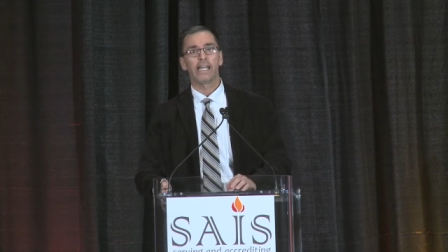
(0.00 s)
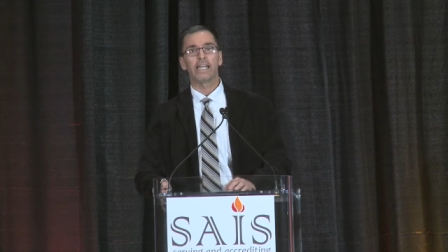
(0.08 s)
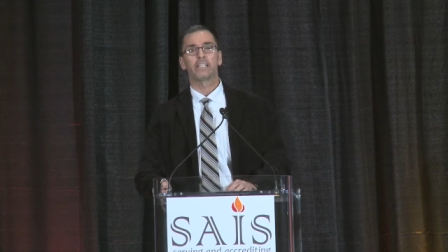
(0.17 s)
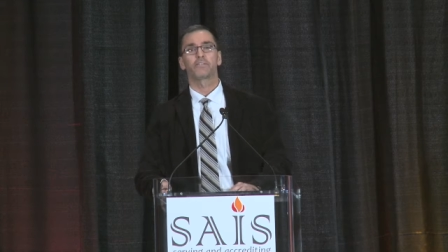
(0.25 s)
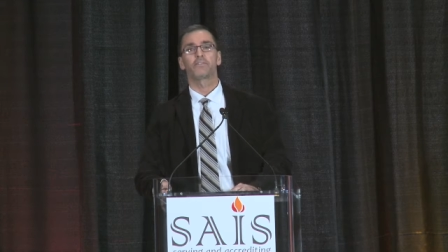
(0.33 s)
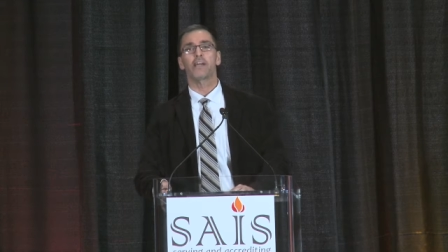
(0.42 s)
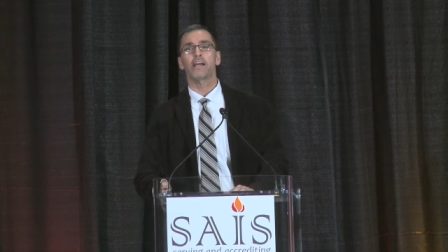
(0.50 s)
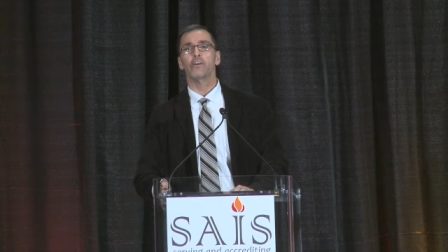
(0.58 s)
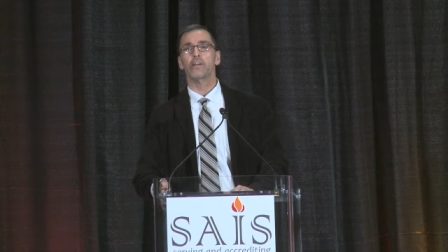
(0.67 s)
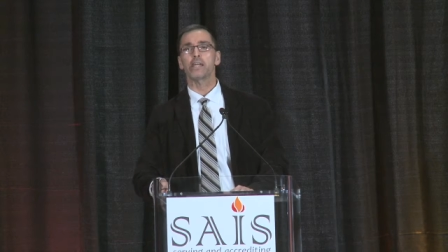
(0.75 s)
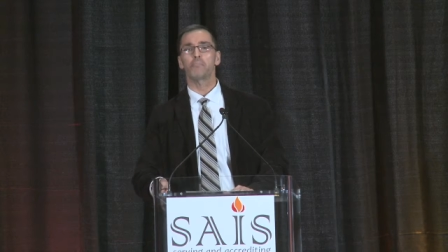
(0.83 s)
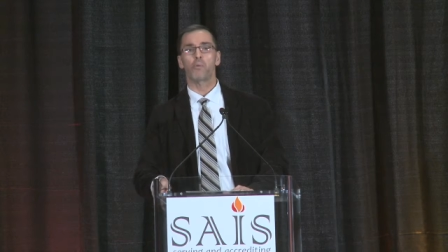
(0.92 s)
is
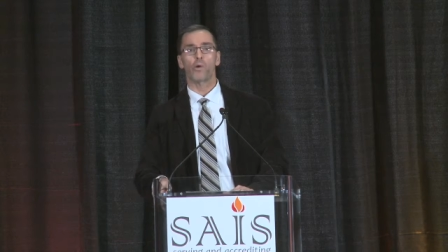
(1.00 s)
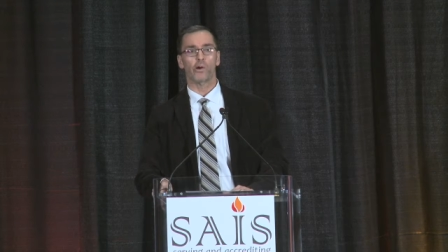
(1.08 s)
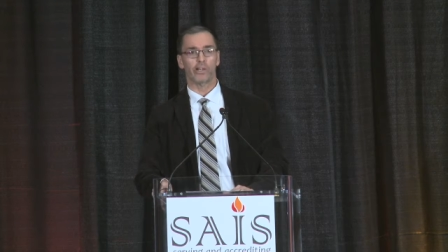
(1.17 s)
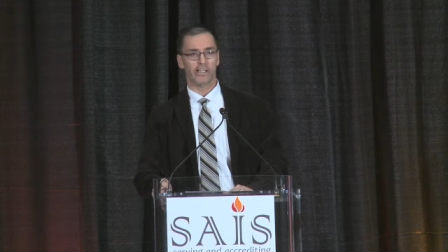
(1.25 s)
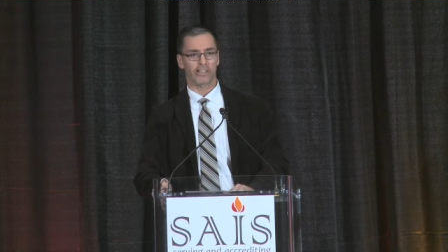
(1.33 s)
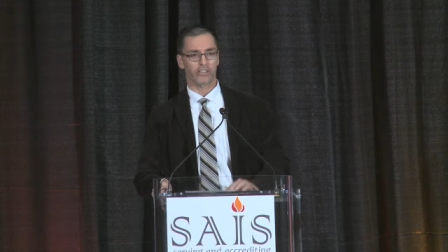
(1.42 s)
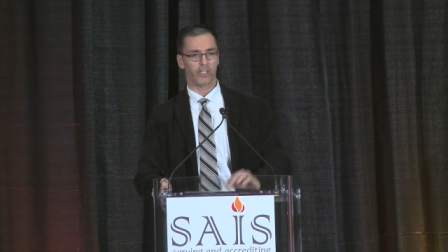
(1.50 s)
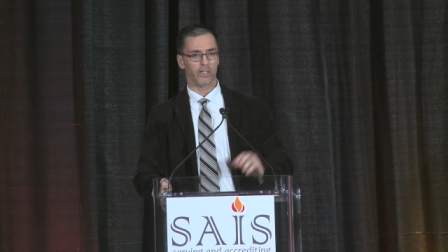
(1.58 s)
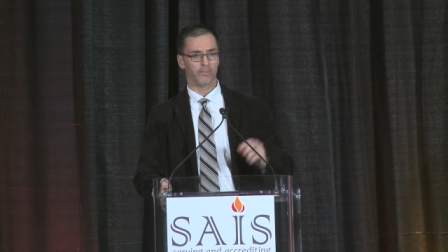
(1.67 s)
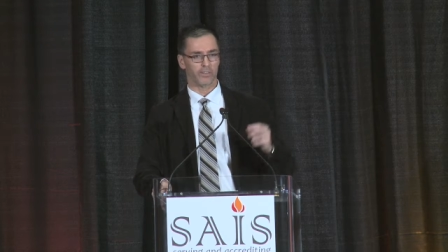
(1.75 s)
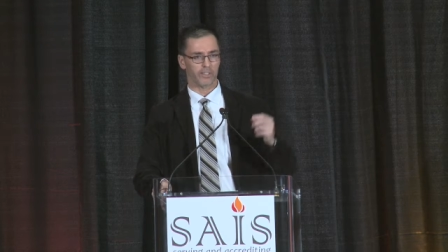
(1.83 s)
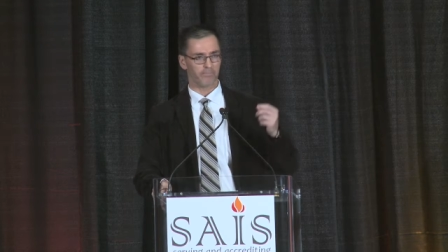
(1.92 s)
very important in
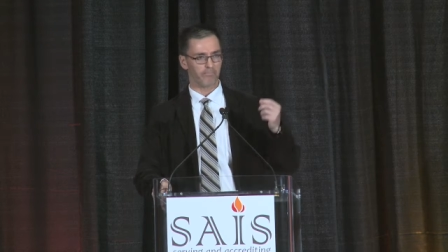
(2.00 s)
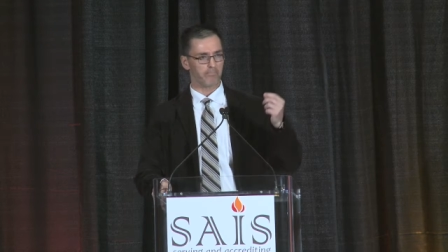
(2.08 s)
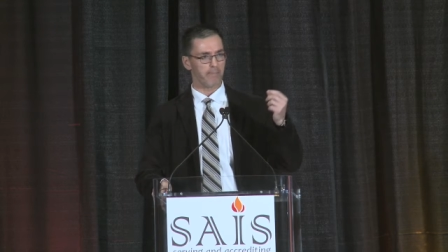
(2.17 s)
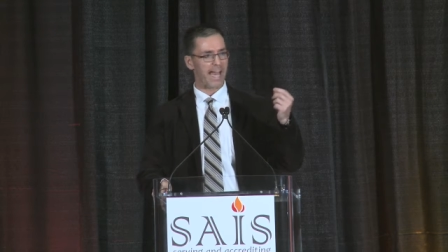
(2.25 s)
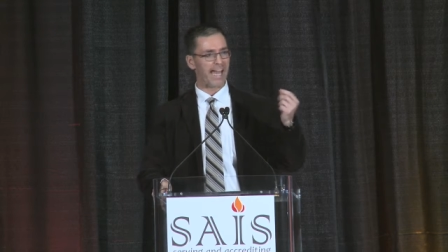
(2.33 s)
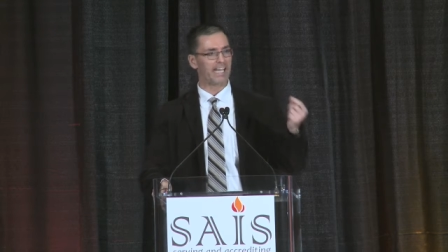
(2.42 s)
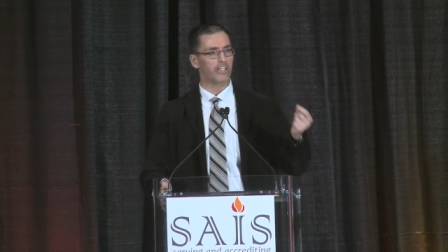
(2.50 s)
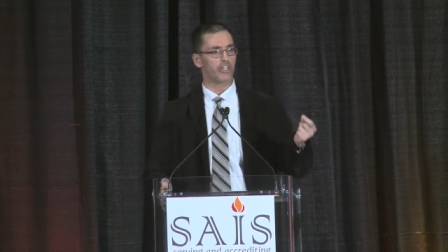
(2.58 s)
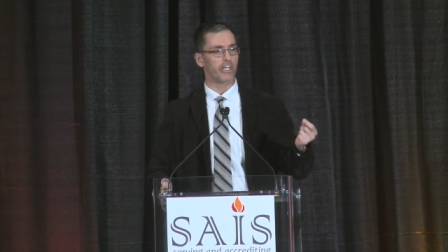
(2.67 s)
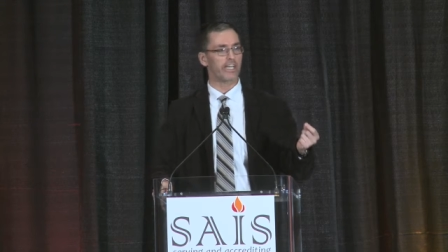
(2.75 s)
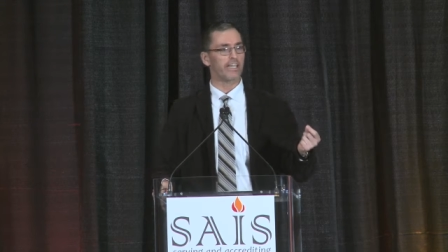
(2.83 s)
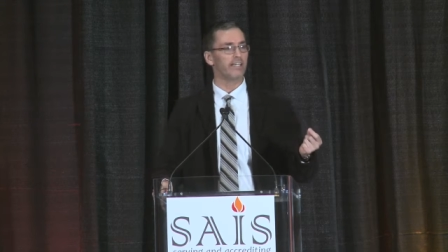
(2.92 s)
terms of
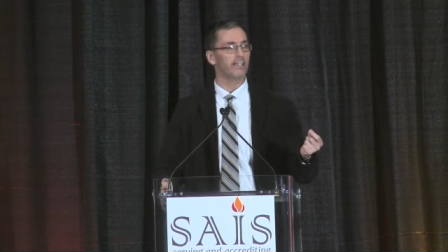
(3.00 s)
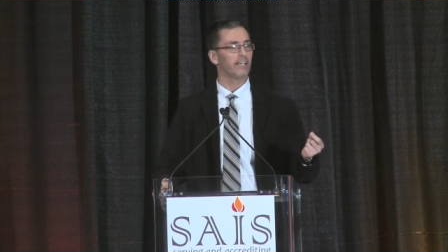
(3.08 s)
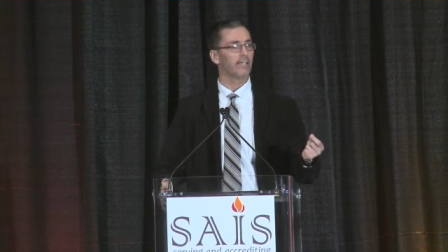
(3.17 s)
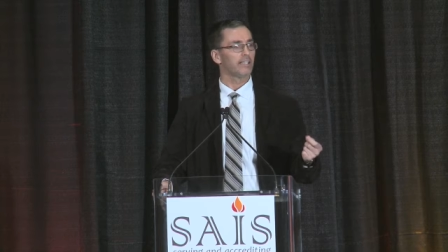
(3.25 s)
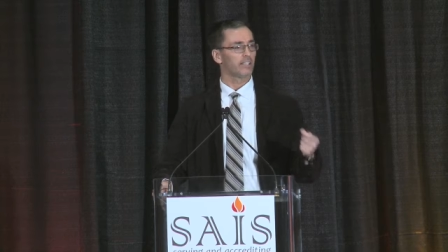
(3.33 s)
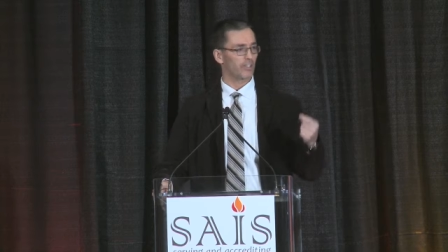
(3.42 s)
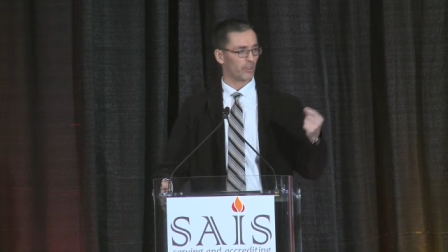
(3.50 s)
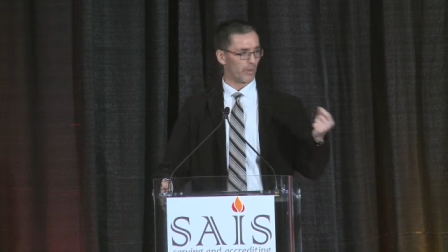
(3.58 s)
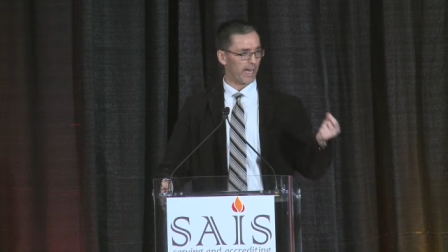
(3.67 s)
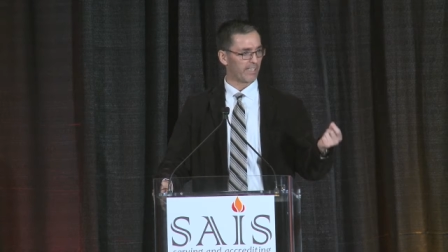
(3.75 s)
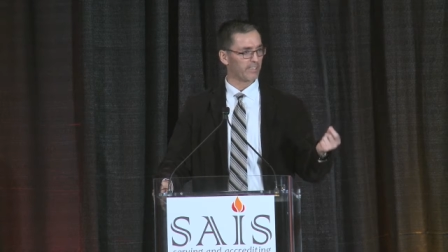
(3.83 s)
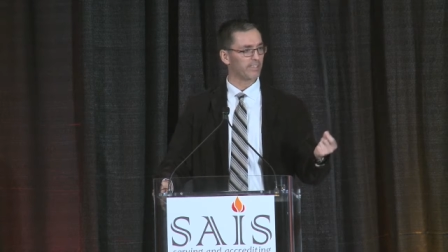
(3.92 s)
managing
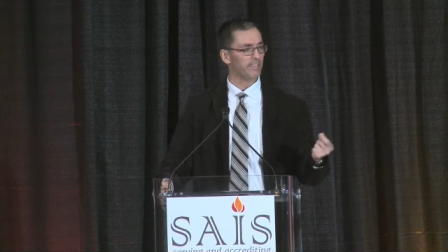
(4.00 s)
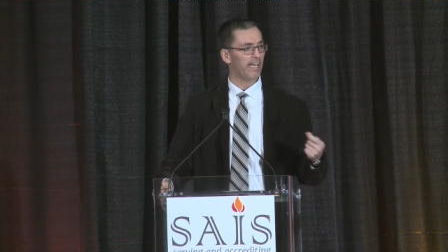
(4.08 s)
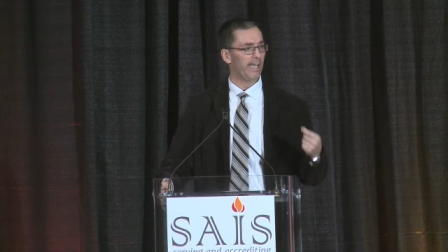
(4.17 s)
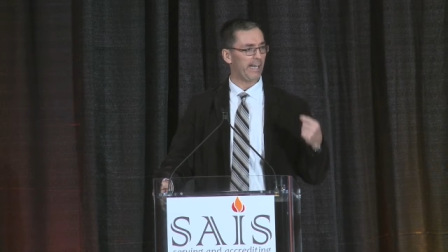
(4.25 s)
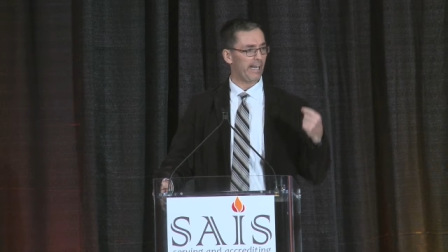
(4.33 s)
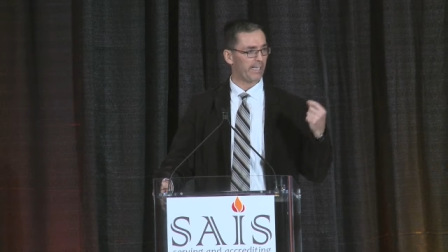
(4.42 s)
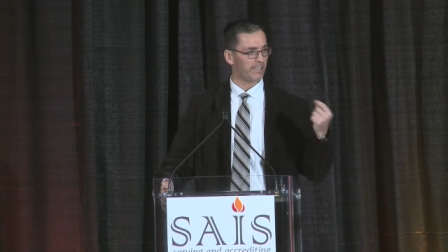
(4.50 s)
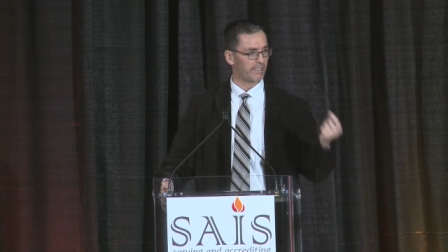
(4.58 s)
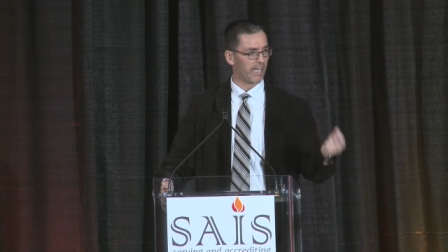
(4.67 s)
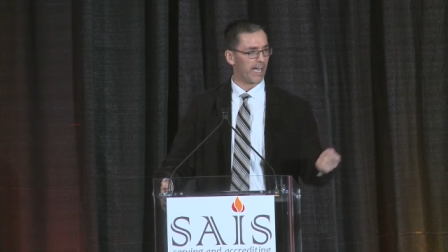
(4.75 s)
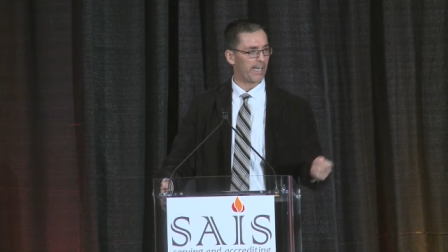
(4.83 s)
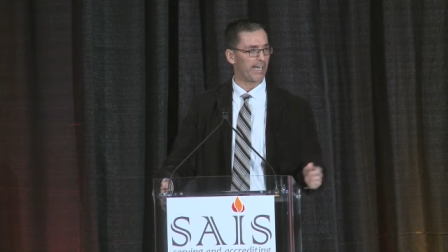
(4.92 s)
stress and
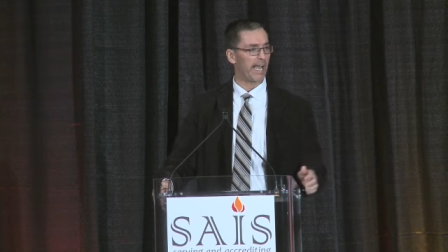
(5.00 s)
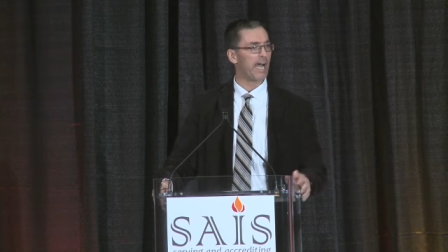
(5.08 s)
anxiety.